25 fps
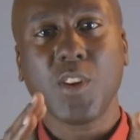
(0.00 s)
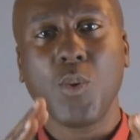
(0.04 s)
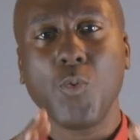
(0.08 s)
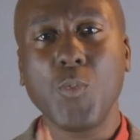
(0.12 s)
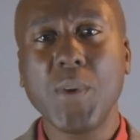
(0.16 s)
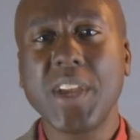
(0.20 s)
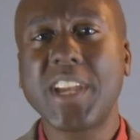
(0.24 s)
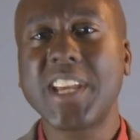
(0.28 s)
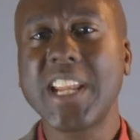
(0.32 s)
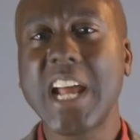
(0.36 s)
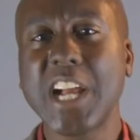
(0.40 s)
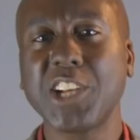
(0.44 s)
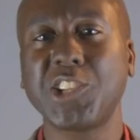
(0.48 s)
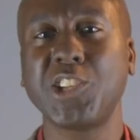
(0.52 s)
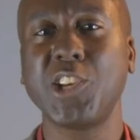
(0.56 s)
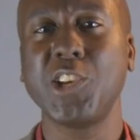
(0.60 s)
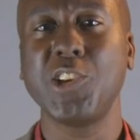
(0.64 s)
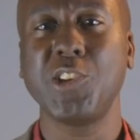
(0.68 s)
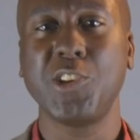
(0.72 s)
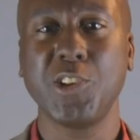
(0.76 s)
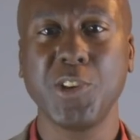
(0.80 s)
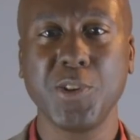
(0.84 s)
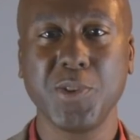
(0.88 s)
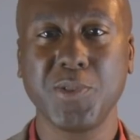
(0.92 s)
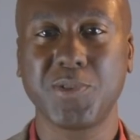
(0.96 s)
We can actually
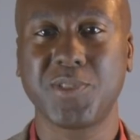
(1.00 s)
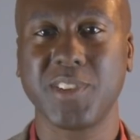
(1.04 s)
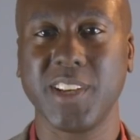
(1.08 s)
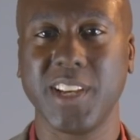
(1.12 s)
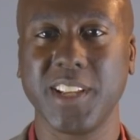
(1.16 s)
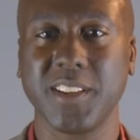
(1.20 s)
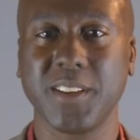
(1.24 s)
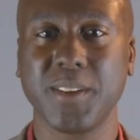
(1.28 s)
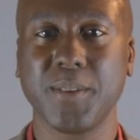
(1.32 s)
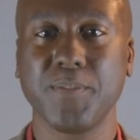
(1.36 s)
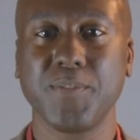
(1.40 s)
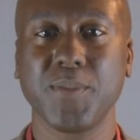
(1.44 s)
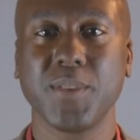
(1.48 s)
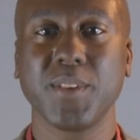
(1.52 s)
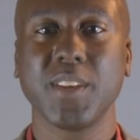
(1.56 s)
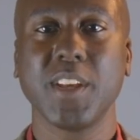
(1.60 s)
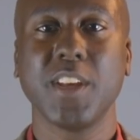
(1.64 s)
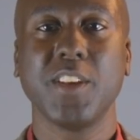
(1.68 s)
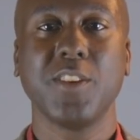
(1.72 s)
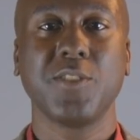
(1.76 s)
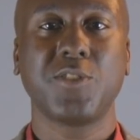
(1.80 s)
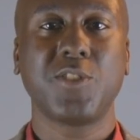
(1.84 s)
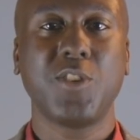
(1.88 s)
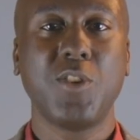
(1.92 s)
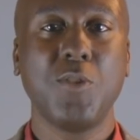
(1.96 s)
use it
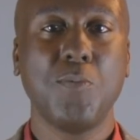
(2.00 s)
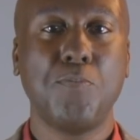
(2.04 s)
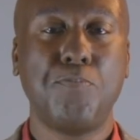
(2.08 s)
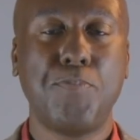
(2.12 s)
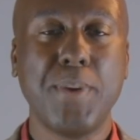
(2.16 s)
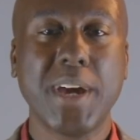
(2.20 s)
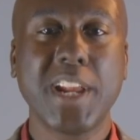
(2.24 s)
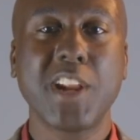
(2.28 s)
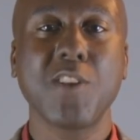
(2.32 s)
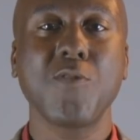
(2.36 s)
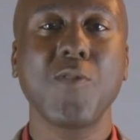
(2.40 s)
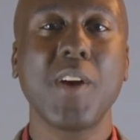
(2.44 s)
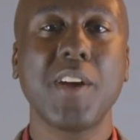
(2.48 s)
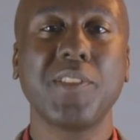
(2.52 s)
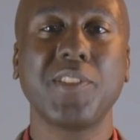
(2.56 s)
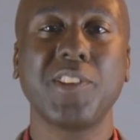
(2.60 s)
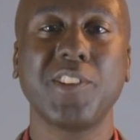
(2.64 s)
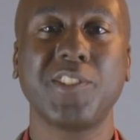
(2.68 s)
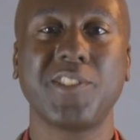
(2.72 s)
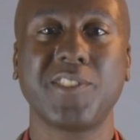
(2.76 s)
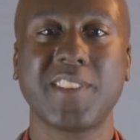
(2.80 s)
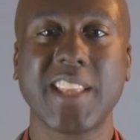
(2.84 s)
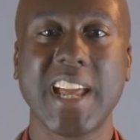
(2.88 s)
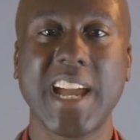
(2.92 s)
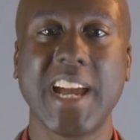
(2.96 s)
to better
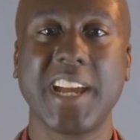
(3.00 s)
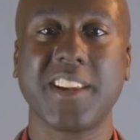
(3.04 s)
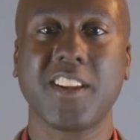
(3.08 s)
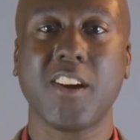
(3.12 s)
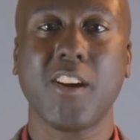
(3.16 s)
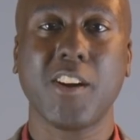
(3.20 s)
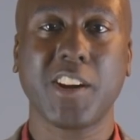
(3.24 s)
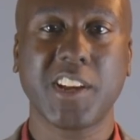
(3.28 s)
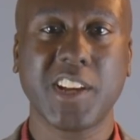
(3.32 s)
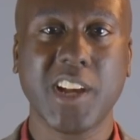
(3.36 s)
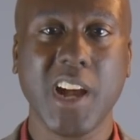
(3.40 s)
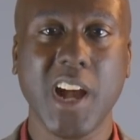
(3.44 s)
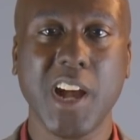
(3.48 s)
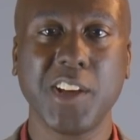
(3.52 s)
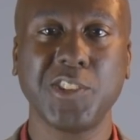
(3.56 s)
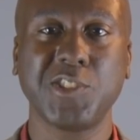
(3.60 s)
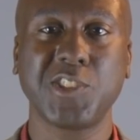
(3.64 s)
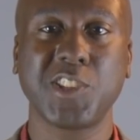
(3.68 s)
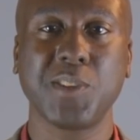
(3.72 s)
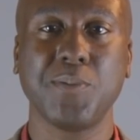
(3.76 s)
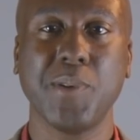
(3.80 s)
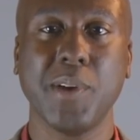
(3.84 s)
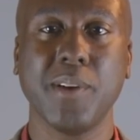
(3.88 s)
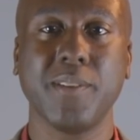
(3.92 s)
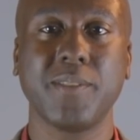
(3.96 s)
understand our
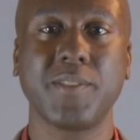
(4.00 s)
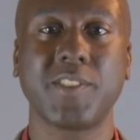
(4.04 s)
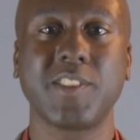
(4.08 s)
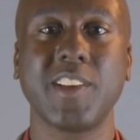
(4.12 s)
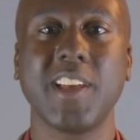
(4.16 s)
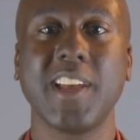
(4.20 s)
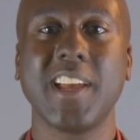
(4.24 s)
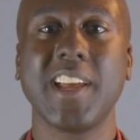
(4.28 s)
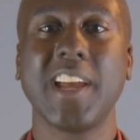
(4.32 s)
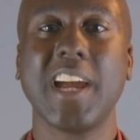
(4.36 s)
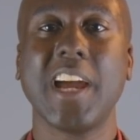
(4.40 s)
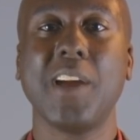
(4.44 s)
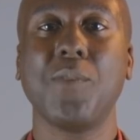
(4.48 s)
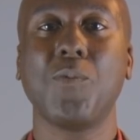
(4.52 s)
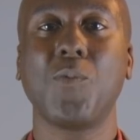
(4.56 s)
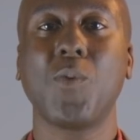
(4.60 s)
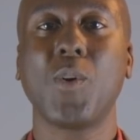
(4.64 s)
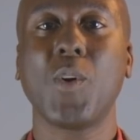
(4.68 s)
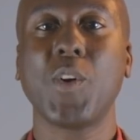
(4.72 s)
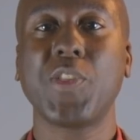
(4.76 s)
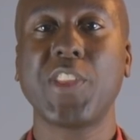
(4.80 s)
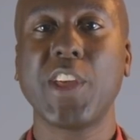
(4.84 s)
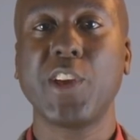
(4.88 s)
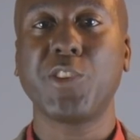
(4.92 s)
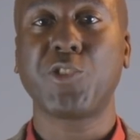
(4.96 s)
customers and
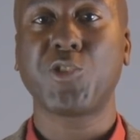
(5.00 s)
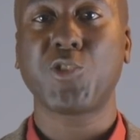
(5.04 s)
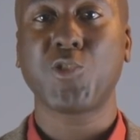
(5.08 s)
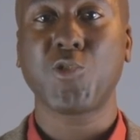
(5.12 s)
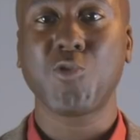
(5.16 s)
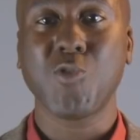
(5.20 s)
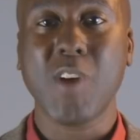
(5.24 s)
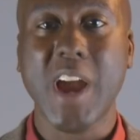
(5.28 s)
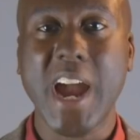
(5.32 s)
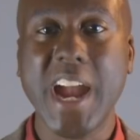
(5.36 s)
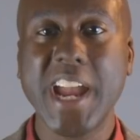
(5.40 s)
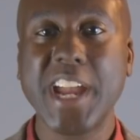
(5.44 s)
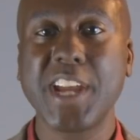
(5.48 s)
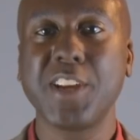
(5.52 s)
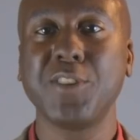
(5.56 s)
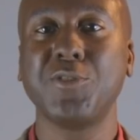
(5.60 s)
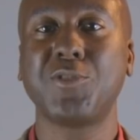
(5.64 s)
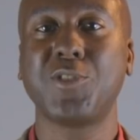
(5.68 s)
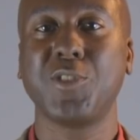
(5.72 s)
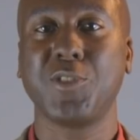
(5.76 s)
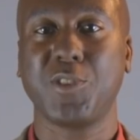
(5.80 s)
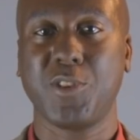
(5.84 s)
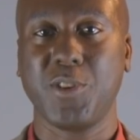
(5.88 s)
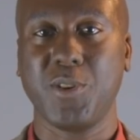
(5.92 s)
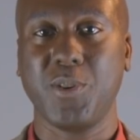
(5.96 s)
what they're trying
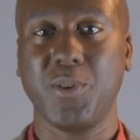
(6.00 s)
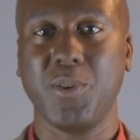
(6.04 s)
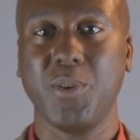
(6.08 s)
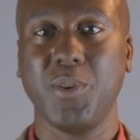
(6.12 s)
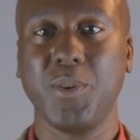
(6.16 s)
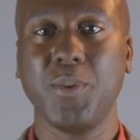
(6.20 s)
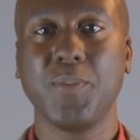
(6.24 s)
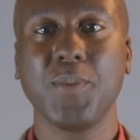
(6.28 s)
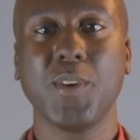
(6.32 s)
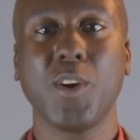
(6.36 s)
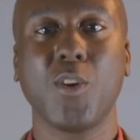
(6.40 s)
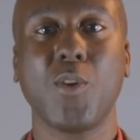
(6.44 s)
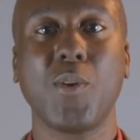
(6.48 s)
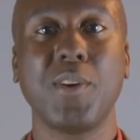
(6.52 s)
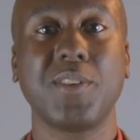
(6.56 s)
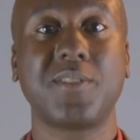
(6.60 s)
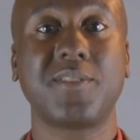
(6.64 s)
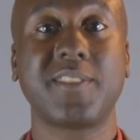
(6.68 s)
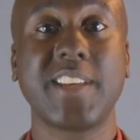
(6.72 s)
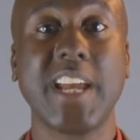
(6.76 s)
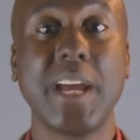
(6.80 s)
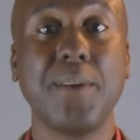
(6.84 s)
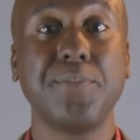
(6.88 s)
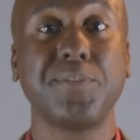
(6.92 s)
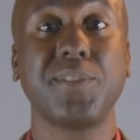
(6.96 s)
to do or
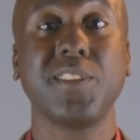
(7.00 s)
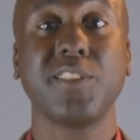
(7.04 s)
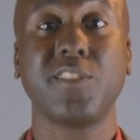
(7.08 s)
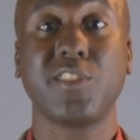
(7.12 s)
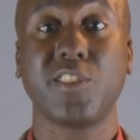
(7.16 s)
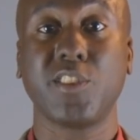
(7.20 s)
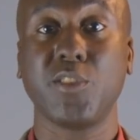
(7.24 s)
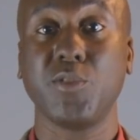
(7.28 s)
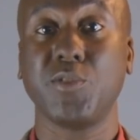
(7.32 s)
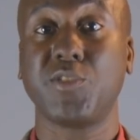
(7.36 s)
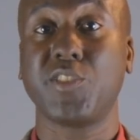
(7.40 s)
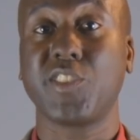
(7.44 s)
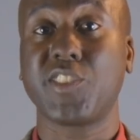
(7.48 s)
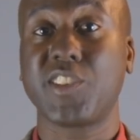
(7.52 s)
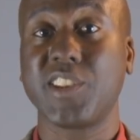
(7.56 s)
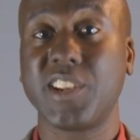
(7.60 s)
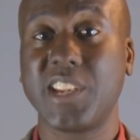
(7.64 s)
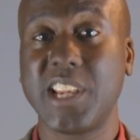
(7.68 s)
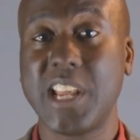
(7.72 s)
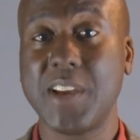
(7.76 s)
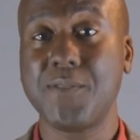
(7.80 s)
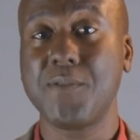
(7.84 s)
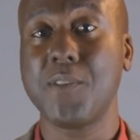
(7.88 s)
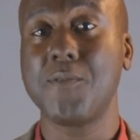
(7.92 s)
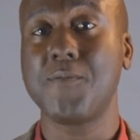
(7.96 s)
attempting to do to
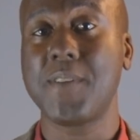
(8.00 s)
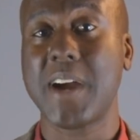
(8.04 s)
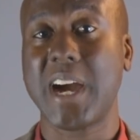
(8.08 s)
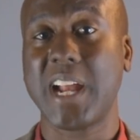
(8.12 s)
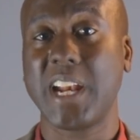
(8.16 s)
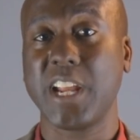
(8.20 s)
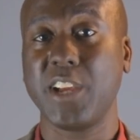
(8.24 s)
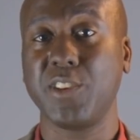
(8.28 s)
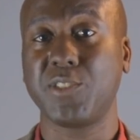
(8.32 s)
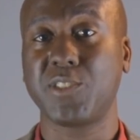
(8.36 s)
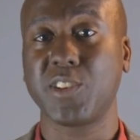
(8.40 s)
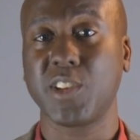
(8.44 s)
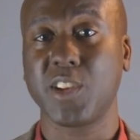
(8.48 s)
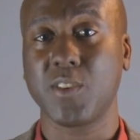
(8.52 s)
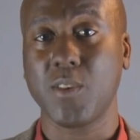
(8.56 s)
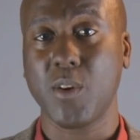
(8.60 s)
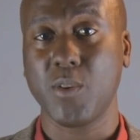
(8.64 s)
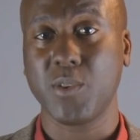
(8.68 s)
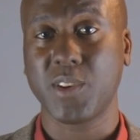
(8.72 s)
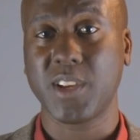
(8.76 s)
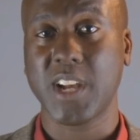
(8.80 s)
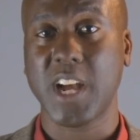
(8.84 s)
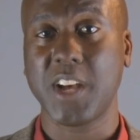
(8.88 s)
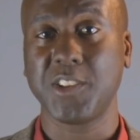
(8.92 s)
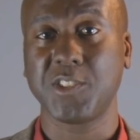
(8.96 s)
deliver value to their
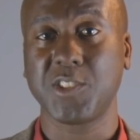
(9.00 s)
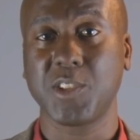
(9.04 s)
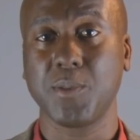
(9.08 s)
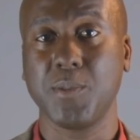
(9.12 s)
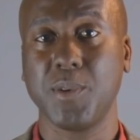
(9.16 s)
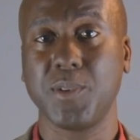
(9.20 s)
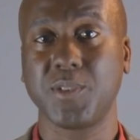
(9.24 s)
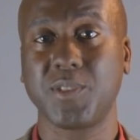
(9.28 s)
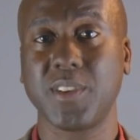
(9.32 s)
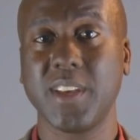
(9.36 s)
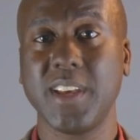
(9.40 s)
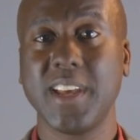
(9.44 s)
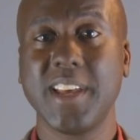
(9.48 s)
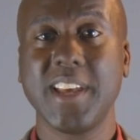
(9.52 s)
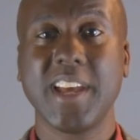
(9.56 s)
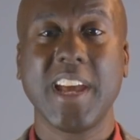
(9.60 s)
own customers.